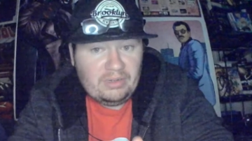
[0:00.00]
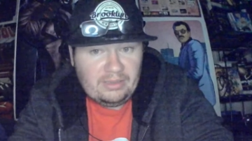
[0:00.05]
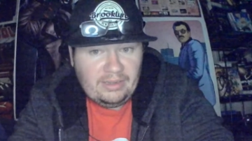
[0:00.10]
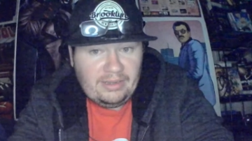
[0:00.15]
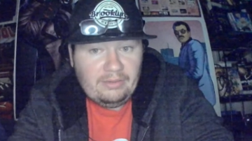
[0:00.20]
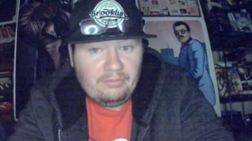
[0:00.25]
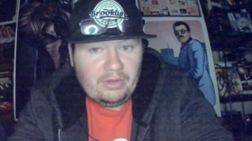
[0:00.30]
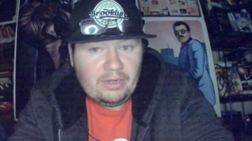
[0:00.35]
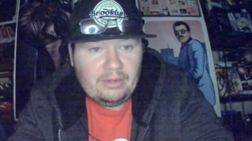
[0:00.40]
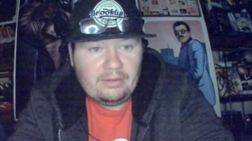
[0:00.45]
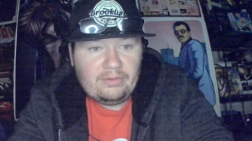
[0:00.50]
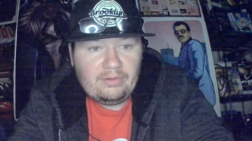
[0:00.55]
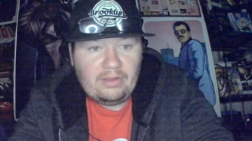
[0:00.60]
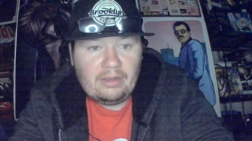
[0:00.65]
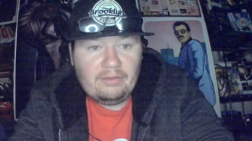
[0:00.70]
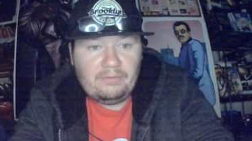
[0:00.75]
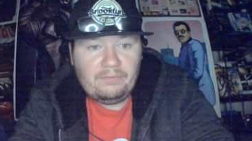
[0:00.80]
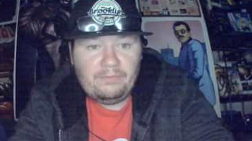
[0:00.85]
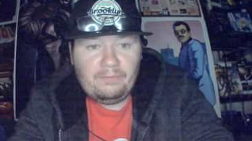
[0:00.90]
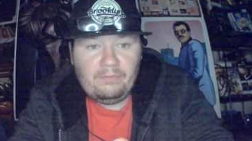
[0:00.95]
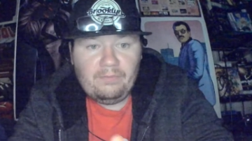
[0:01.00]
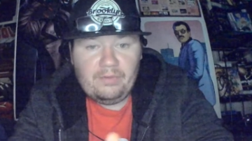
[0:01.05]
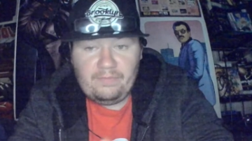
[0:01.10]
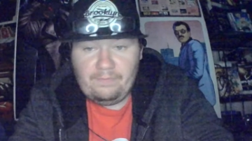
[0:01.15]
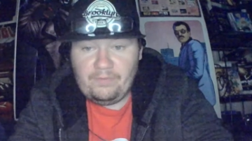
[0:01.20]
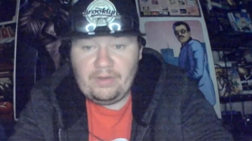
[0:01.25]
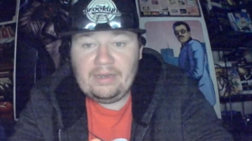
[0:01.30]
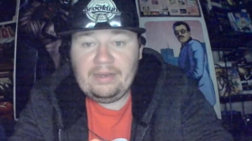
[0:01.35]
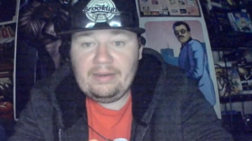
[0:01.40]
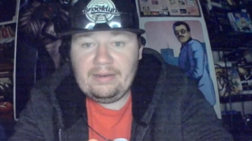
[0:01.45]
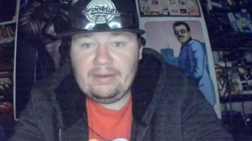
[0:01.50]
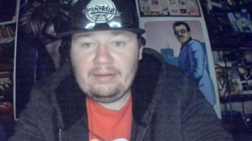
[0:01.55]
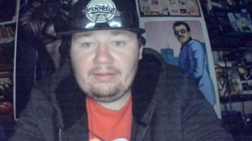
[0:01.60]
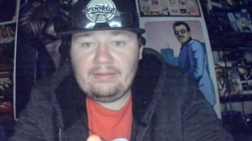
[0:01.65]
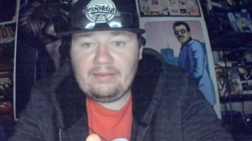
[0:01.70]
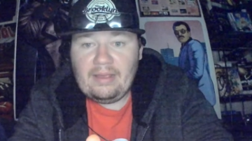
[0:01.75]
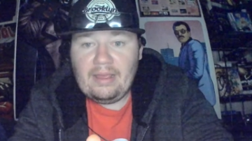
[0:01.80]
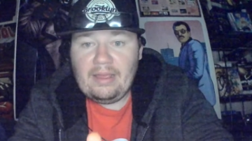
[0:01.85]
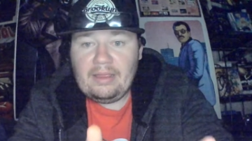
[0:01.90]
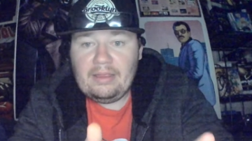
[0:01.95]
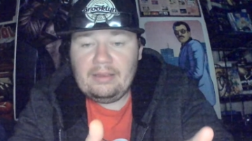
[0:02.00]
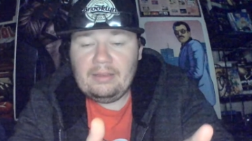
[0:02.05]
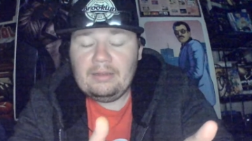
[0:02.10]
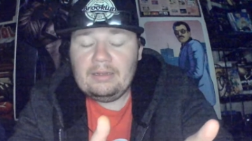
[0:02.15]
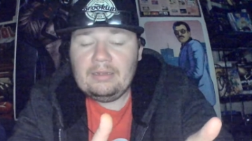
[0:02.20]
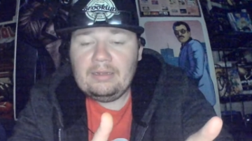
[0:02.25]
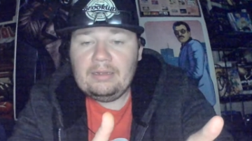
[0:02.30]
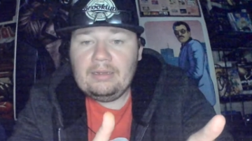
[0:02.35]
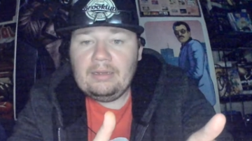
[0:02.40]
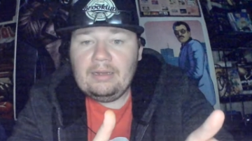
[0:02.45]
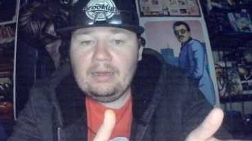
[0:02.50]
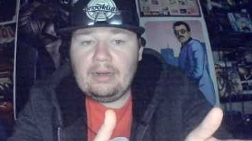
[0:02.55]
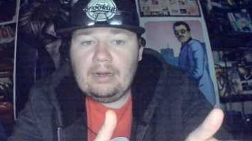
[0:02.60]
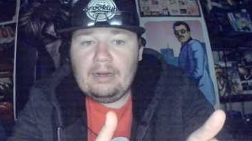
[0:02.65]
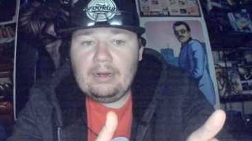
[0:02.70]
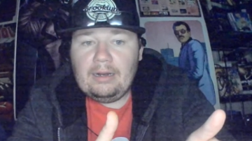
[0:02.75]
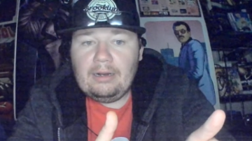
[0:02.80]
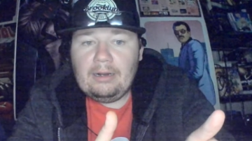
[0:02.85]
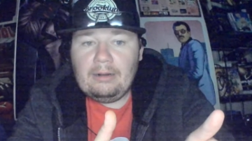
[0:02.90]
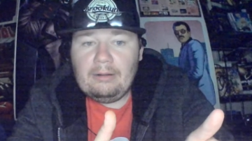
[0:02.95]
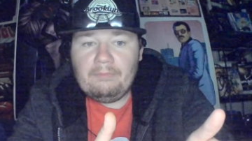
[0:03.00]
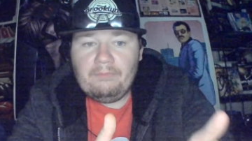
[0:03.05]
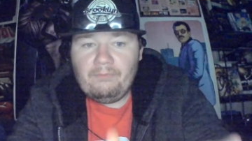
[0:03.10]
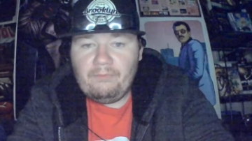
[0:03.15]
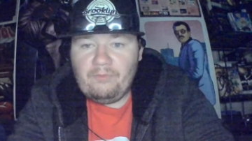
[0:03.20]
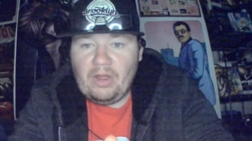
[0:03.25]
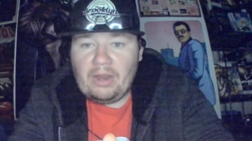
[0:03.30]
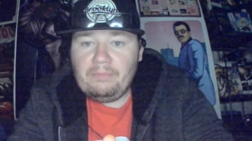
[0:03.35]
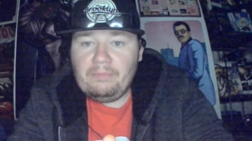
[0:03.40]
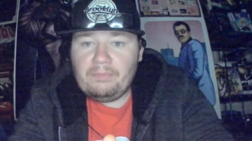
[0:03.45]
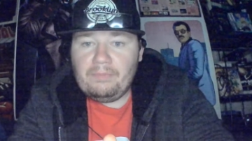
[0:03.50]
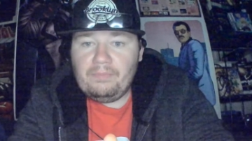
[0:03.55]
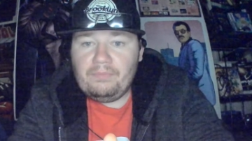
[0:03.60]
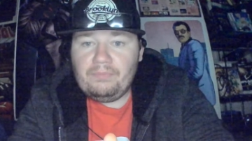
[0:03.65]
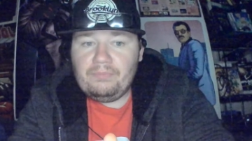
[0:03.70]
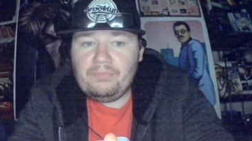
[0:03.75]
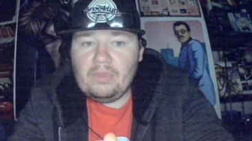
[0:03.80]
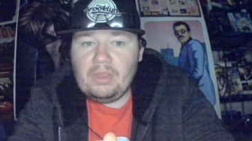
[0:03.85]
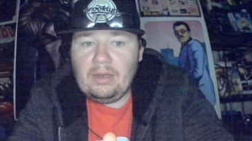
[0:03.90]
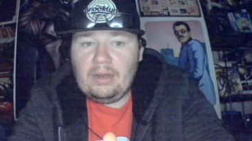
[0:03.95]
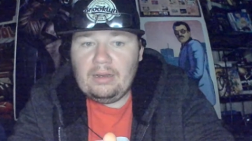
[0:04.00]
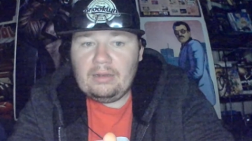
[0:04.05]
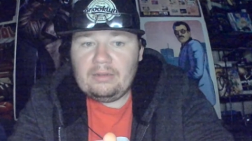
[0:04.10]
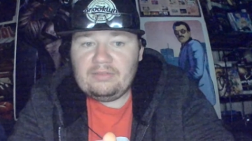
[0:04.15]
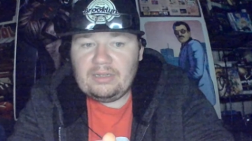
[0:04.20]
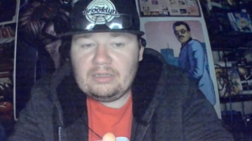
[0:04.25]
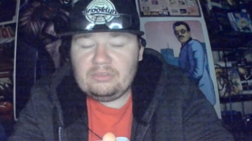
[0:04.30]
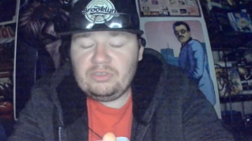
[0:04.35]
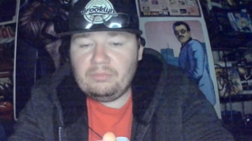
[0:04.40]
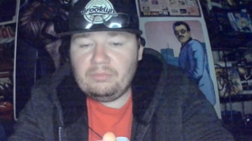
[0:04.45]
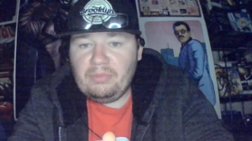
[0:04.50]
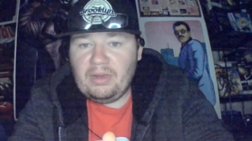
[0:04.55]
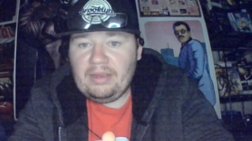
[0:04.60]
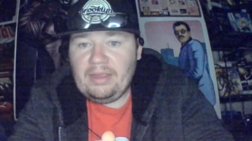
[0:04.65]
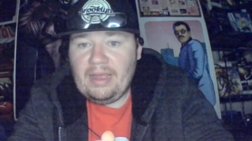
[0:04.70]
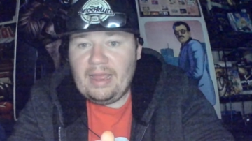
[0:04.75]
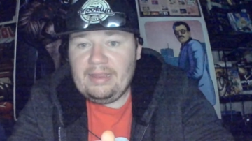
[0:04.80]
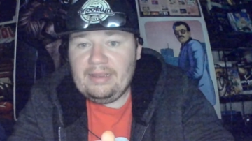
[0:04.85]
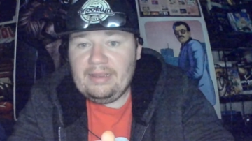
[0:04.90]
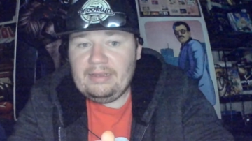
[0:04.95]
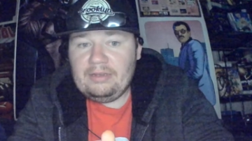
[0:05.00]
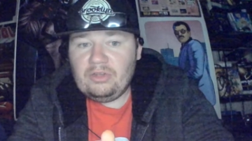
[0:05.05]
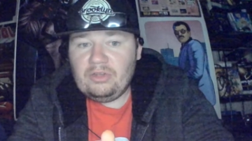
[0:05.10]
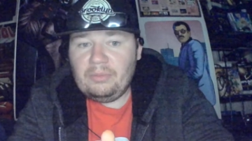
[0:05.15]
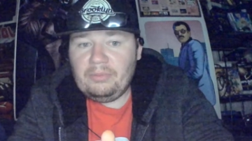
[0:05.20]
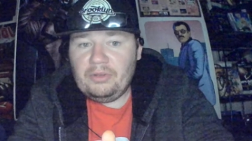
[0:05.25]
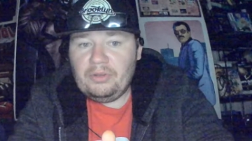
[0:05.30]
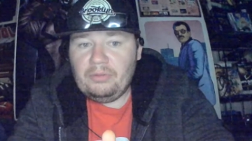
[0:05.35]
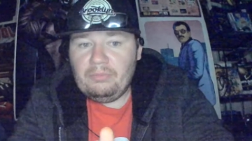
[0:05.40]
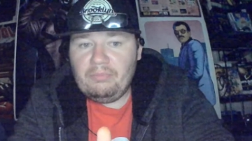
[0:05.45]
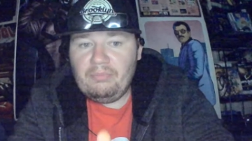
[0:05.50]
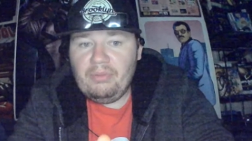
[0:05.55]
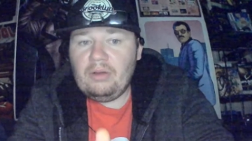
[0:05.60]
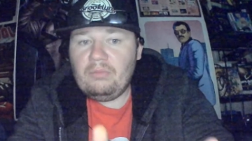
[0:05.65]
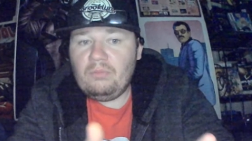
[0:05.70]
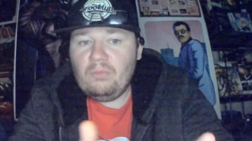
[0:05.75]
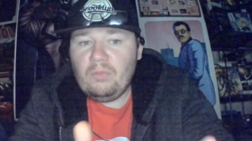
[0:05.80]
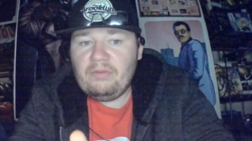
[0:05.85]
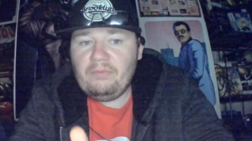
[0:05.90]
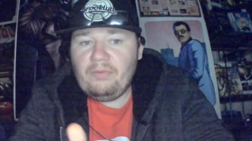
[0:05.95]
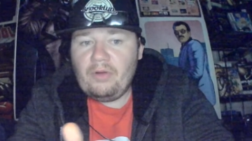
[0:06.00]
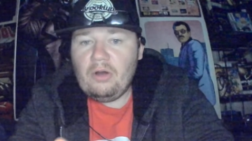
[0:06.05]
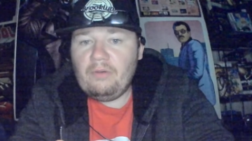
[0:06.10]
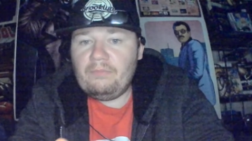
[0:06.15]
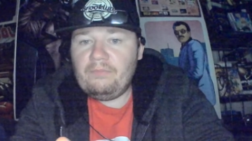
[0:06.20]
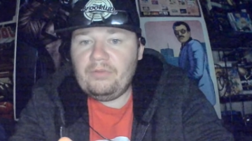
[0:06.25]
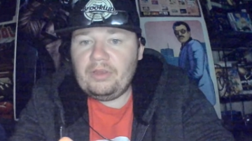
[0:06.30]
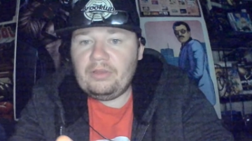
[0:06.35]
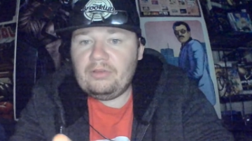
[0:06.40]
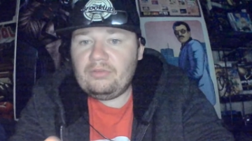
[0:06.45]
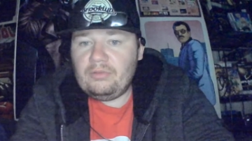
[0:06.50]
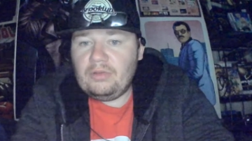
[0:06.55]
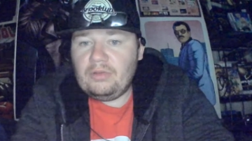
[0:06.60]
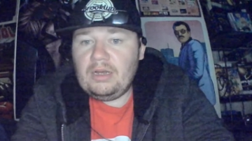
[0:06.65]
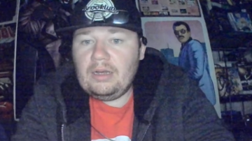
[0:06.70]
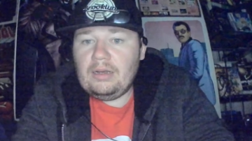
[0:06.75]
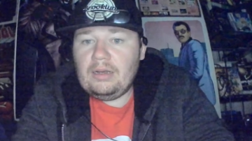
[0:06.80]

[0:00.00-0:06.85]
believe it is. I think it's a fight sanctioned by AEW, but with obvious,